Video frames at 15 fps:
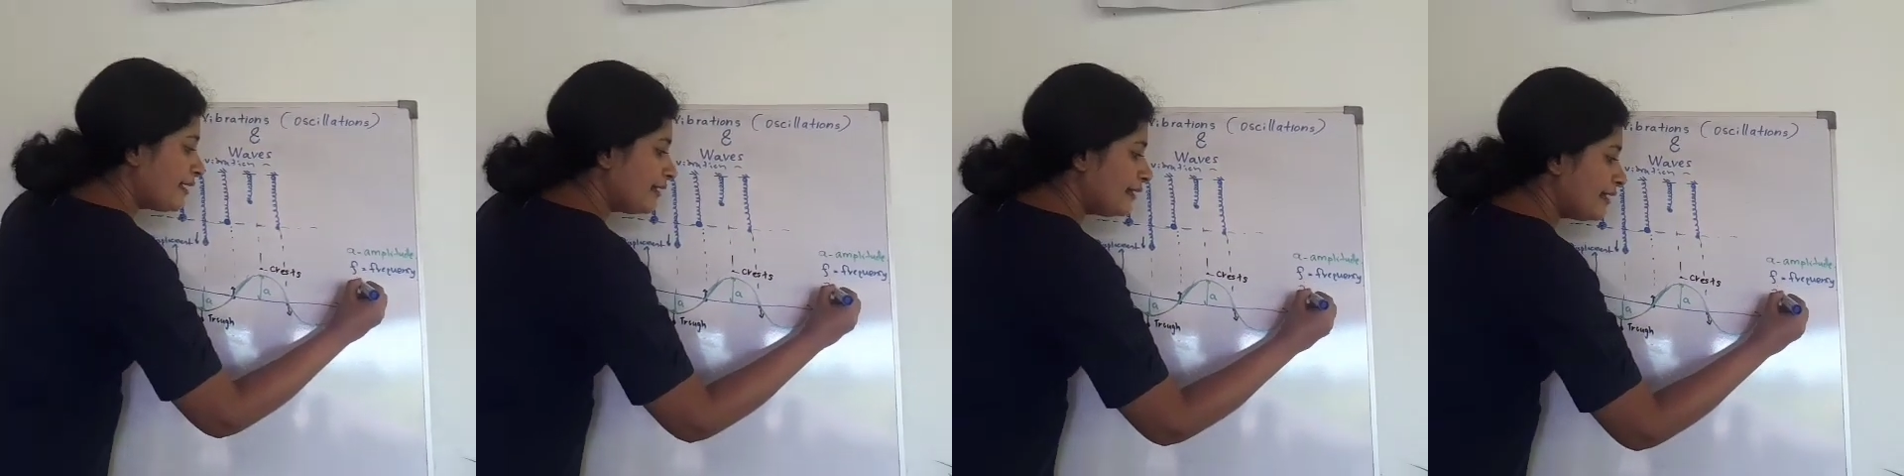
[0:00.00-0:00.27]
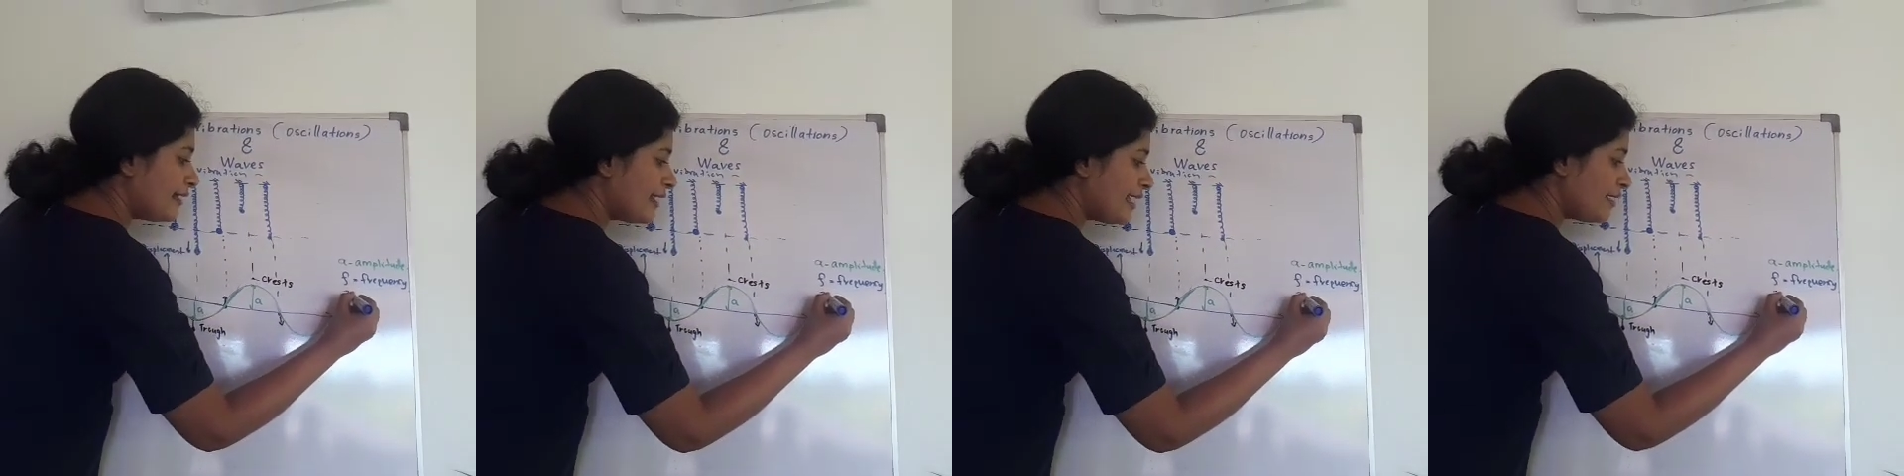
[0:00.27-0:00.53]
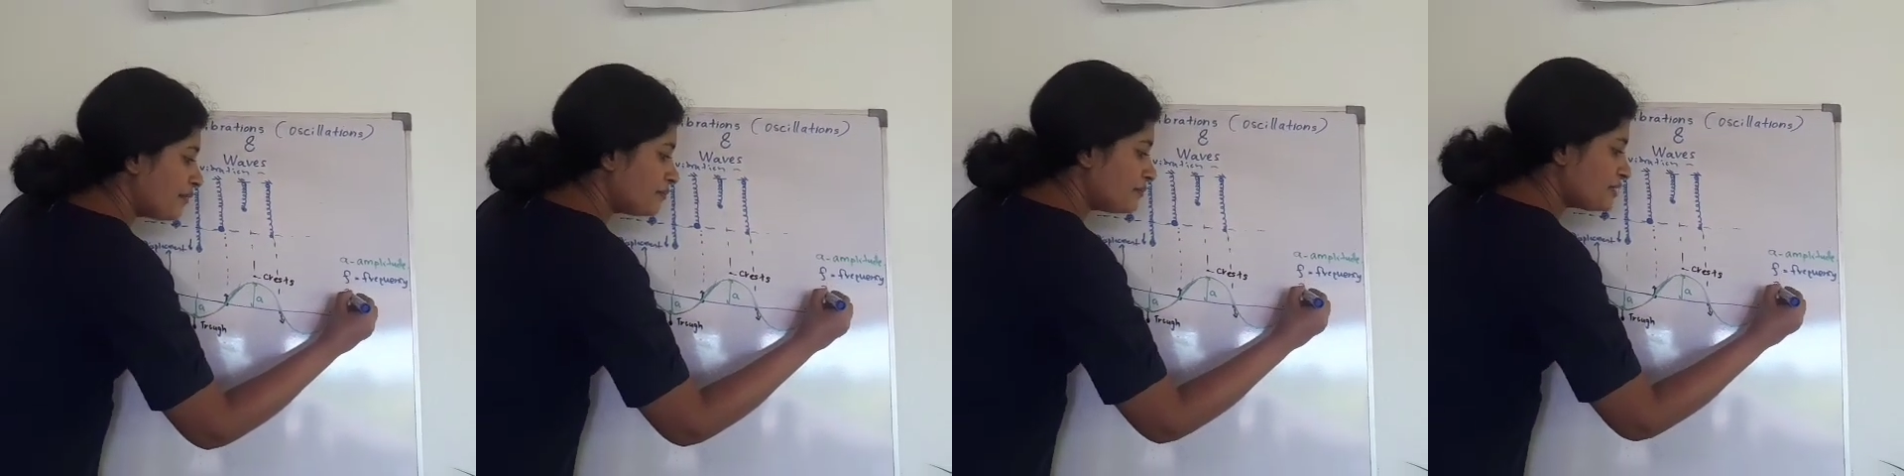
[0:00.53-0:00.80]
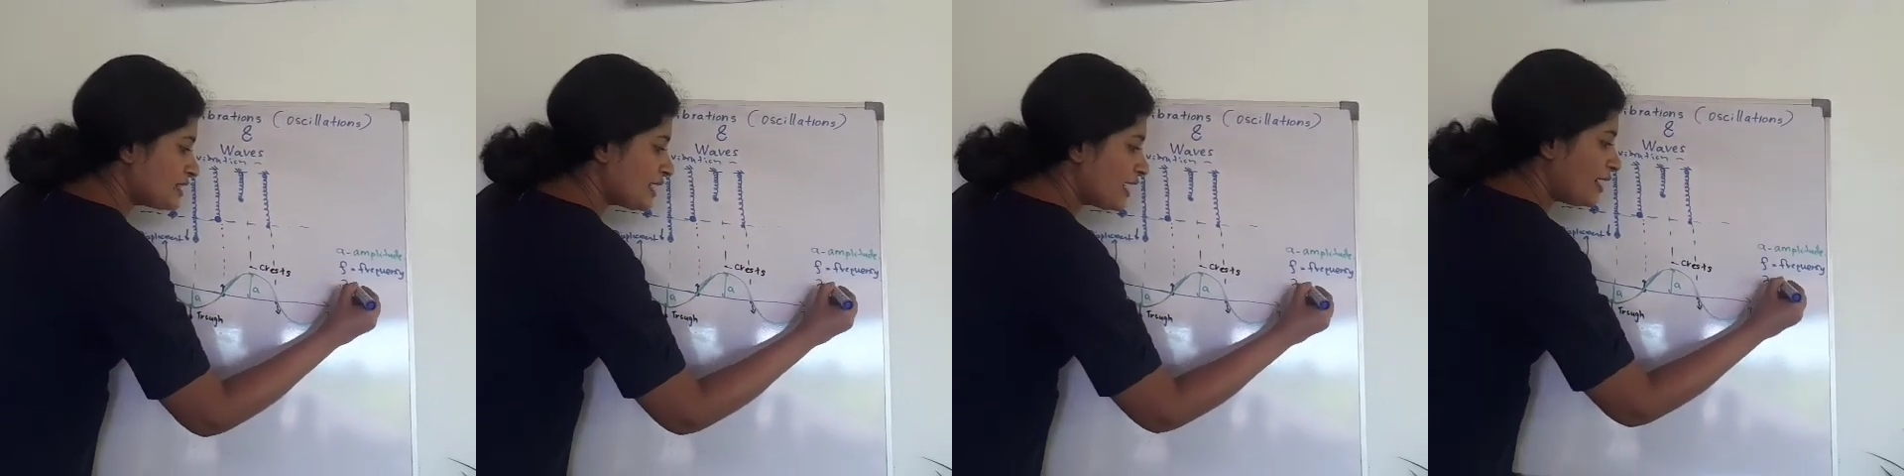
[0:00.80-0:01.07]

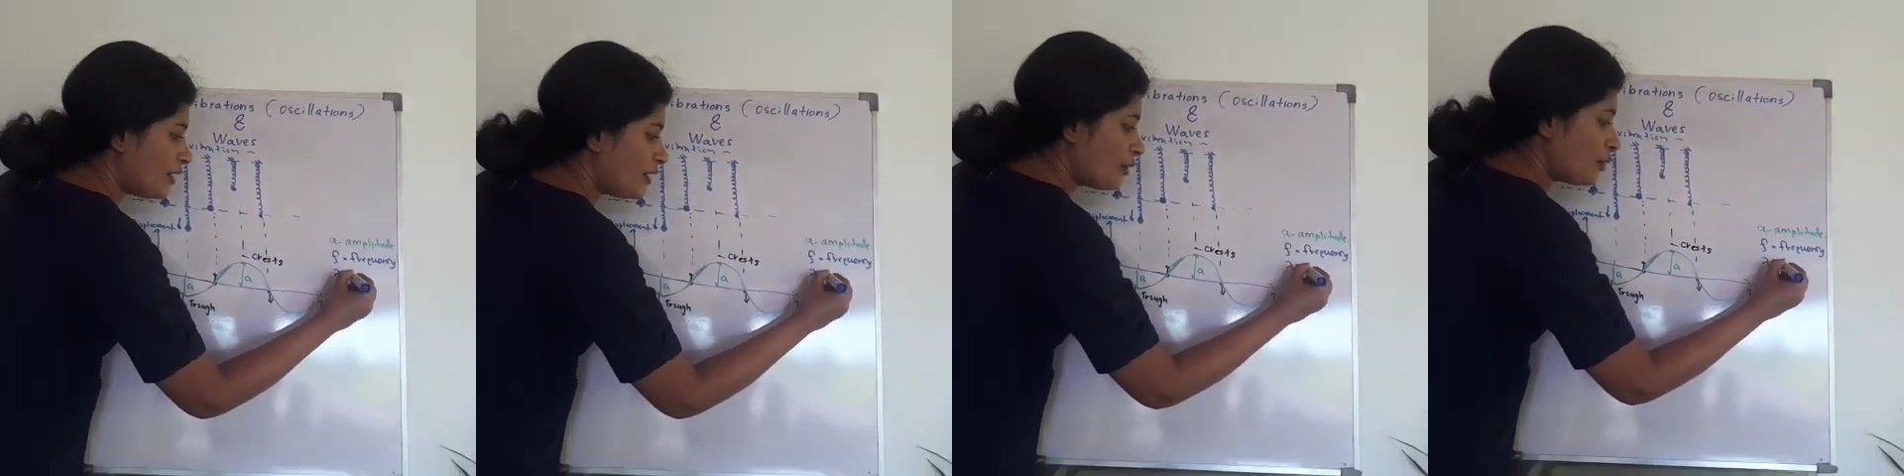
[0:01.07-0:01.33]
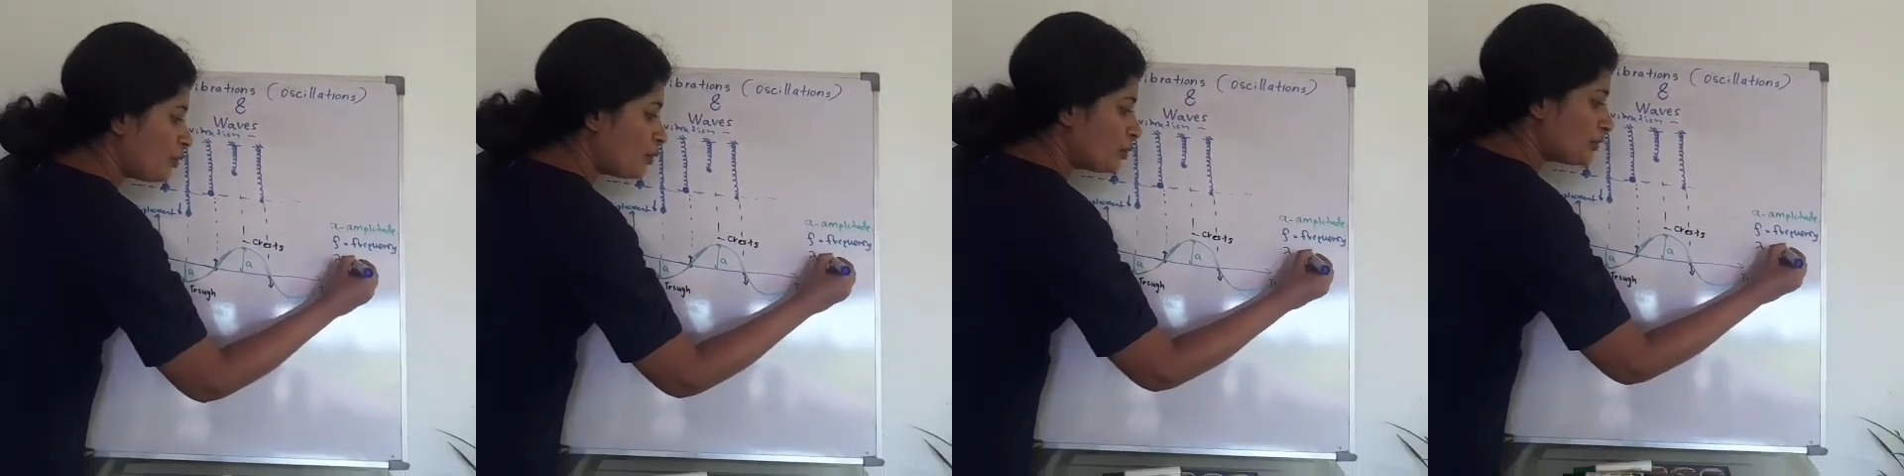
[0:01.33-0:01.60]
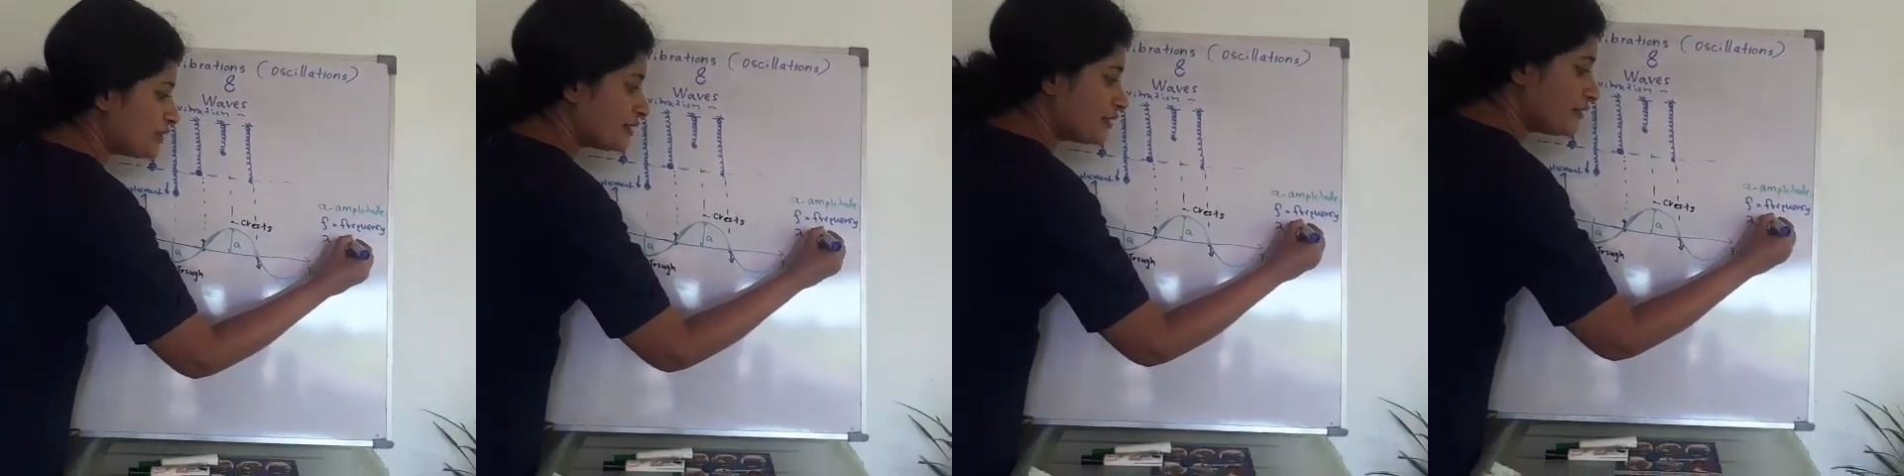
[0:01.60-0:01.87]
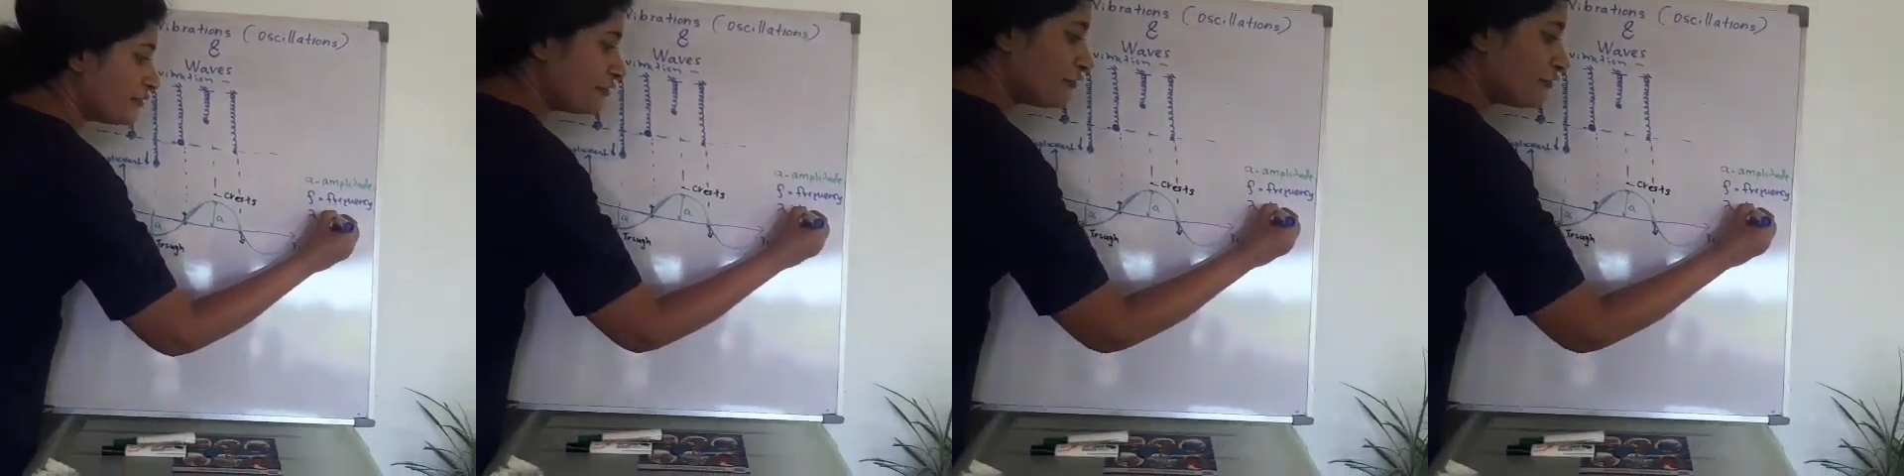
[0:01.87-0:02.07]
lambda or the